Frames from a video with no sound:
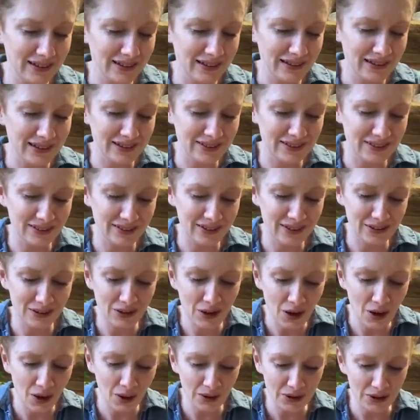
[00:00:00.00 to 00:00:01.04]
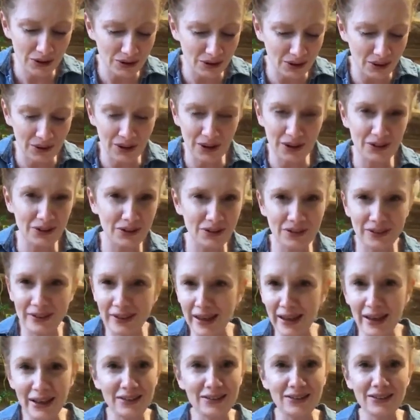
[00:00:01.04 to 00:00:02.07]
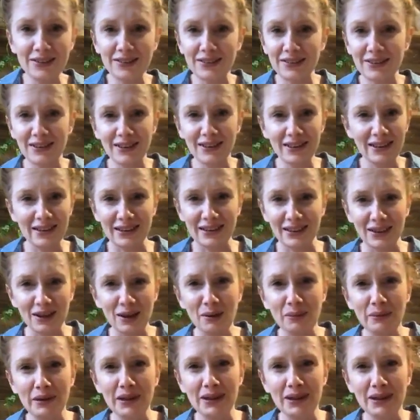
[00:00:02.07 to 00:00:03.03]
And she's like, no, you don't understand. She's gonna kill me.